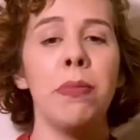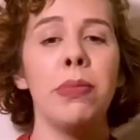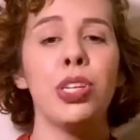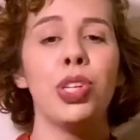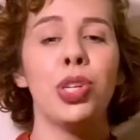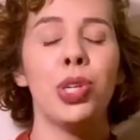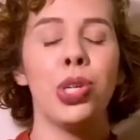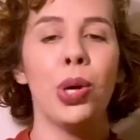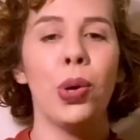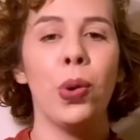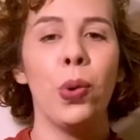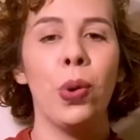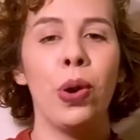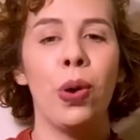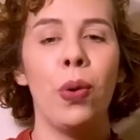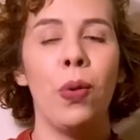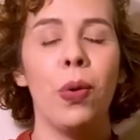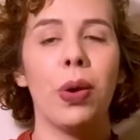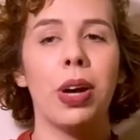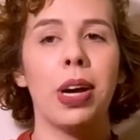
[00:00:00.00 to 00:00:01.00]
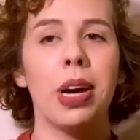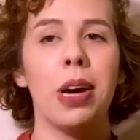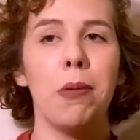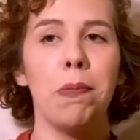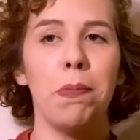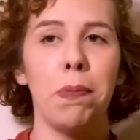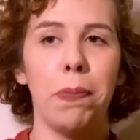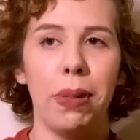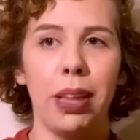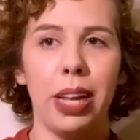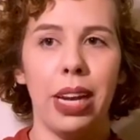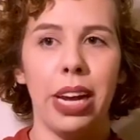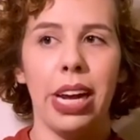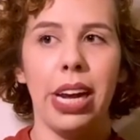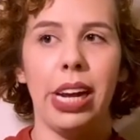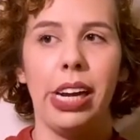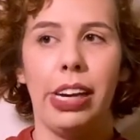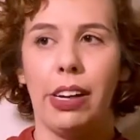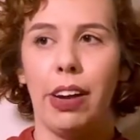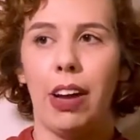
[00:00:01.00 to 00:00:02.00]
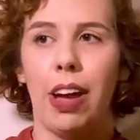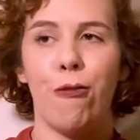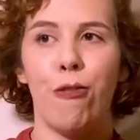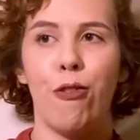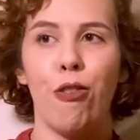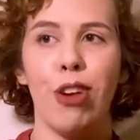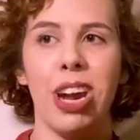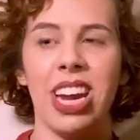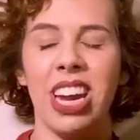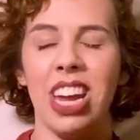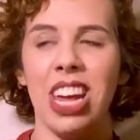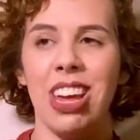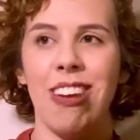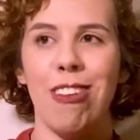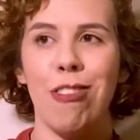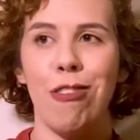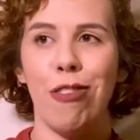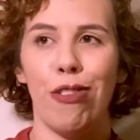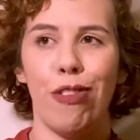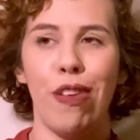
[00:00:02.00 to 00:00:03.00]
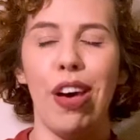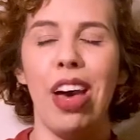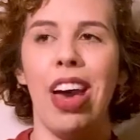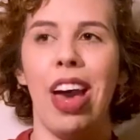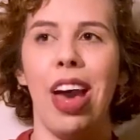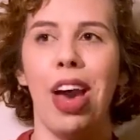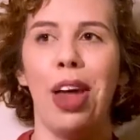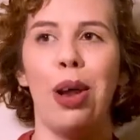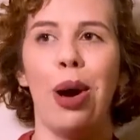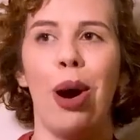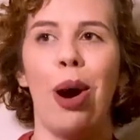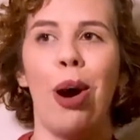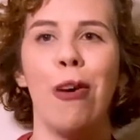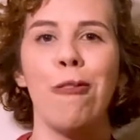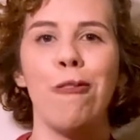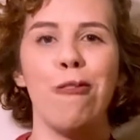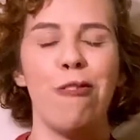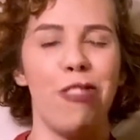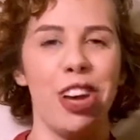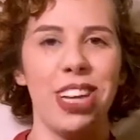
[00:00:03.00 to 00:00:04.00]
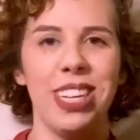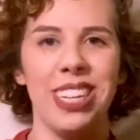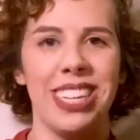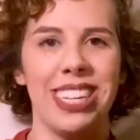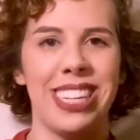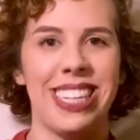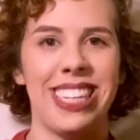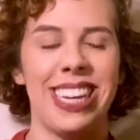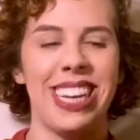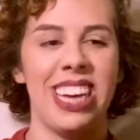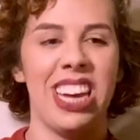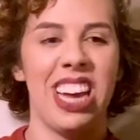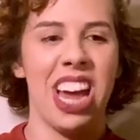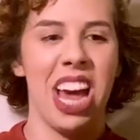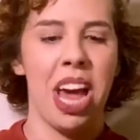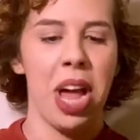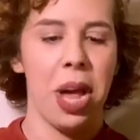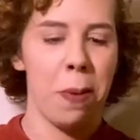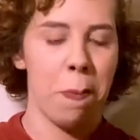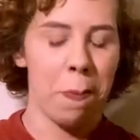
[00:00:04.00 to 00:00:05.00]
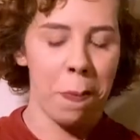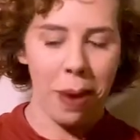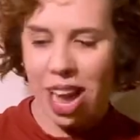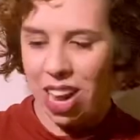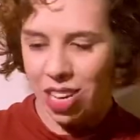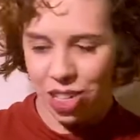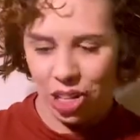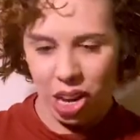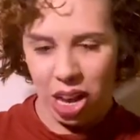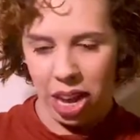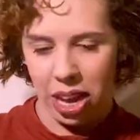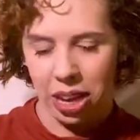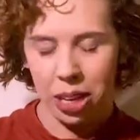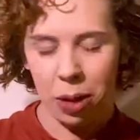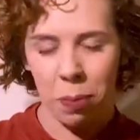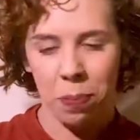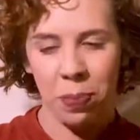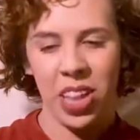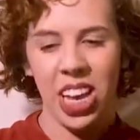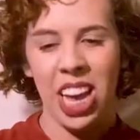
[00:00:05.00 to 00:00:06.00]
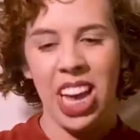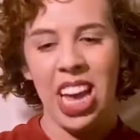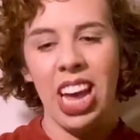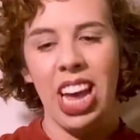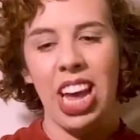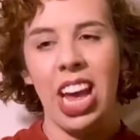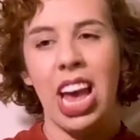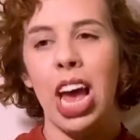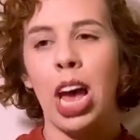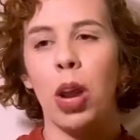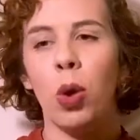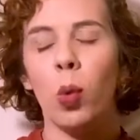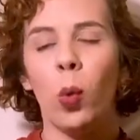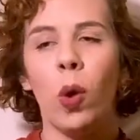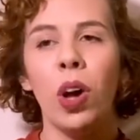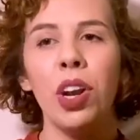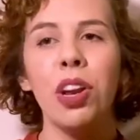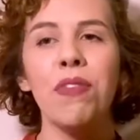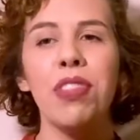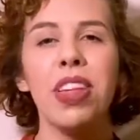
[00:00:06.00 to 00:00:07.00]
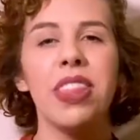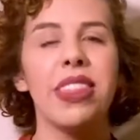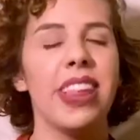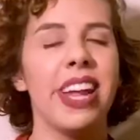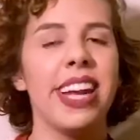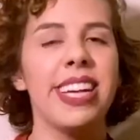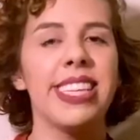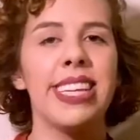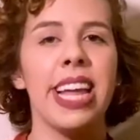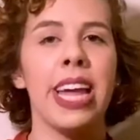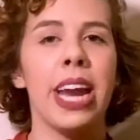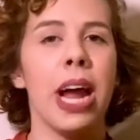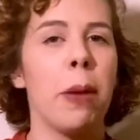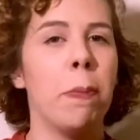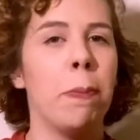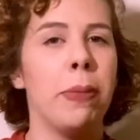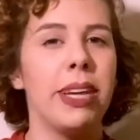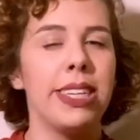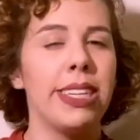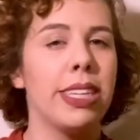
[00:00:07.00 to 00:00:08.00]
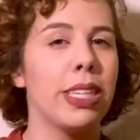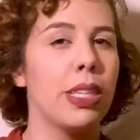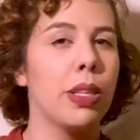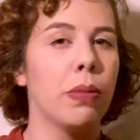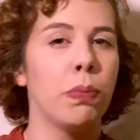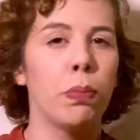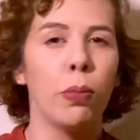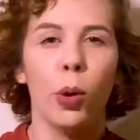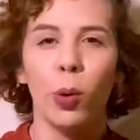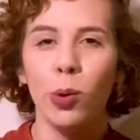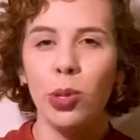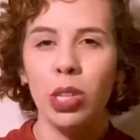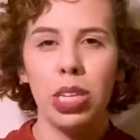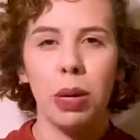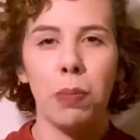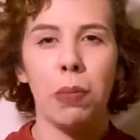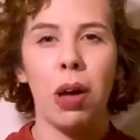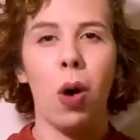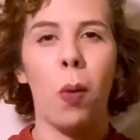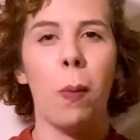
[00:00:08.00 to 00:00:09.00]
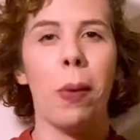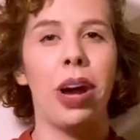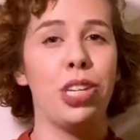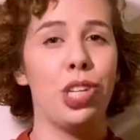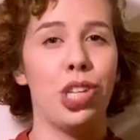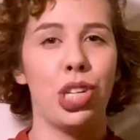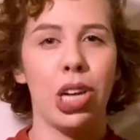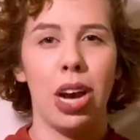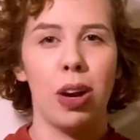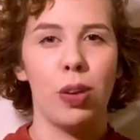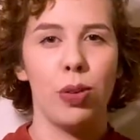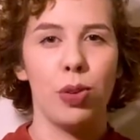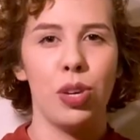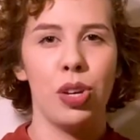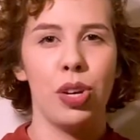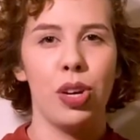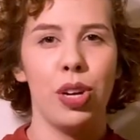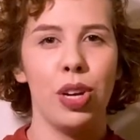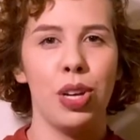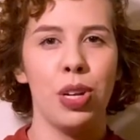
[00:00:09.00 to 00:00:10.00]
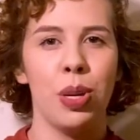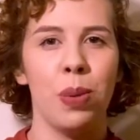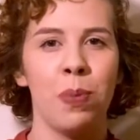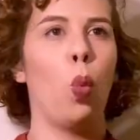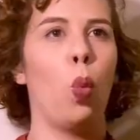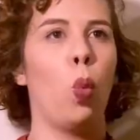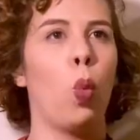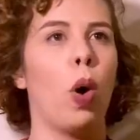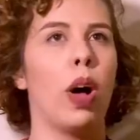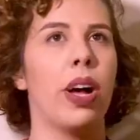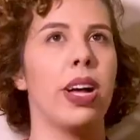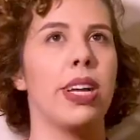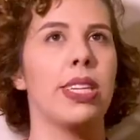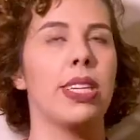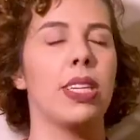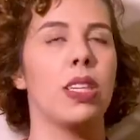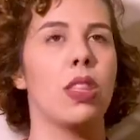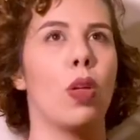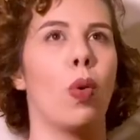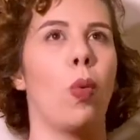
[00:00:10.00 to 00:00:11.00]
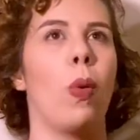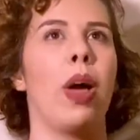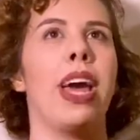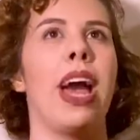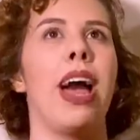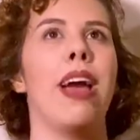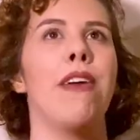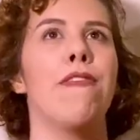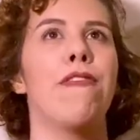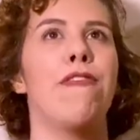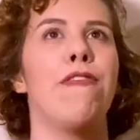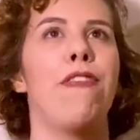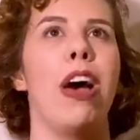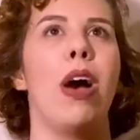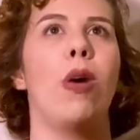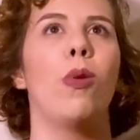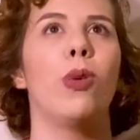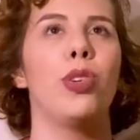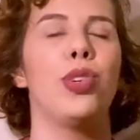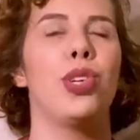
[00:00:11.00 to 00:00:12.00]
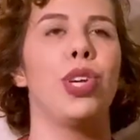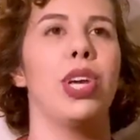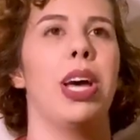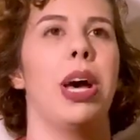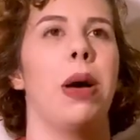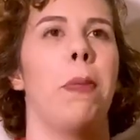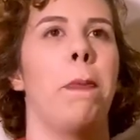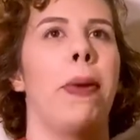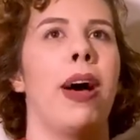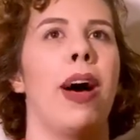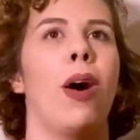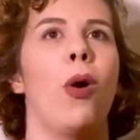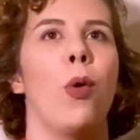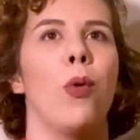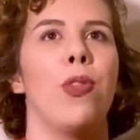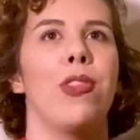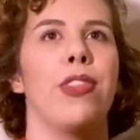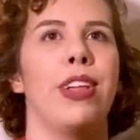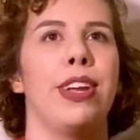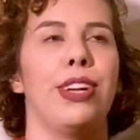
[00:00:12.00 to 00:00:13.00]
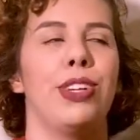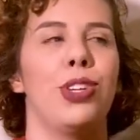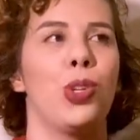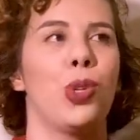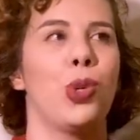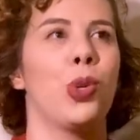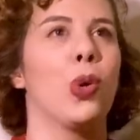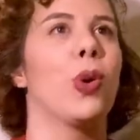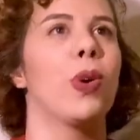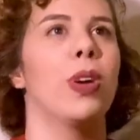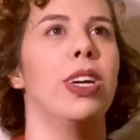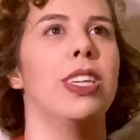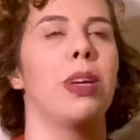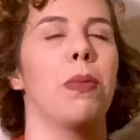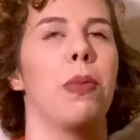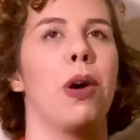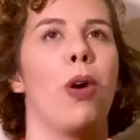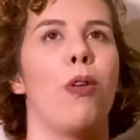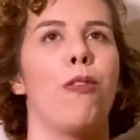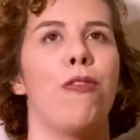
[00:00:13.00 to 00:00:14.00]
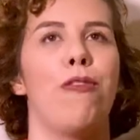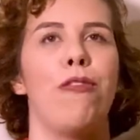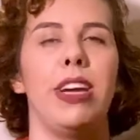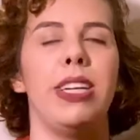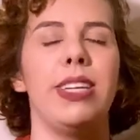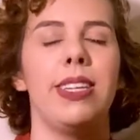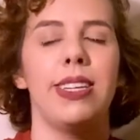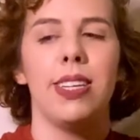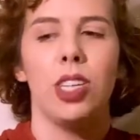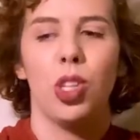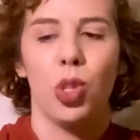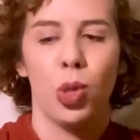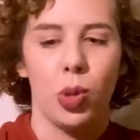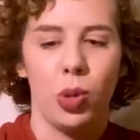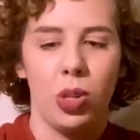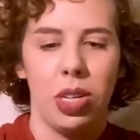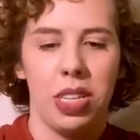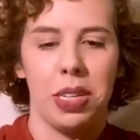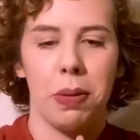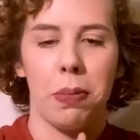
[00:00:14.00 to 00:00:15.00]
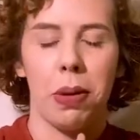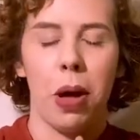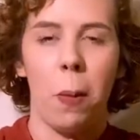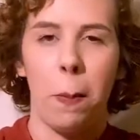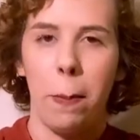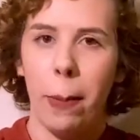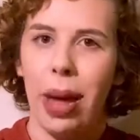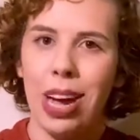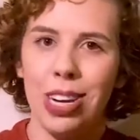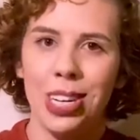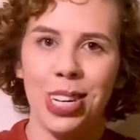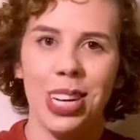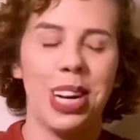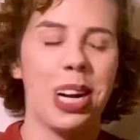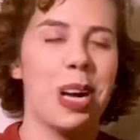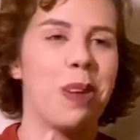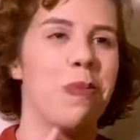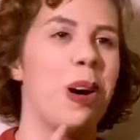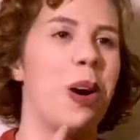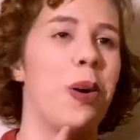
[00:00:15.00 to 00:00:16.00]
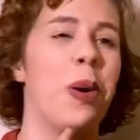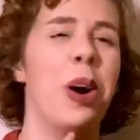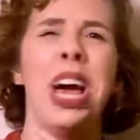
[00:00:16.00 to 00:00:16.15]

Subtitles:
a total, complete, freaky fan of fantasy and magic. And one of the things that I missed the most about my childhood was the way I felt about these stories, about fantasy stories, about magic, about,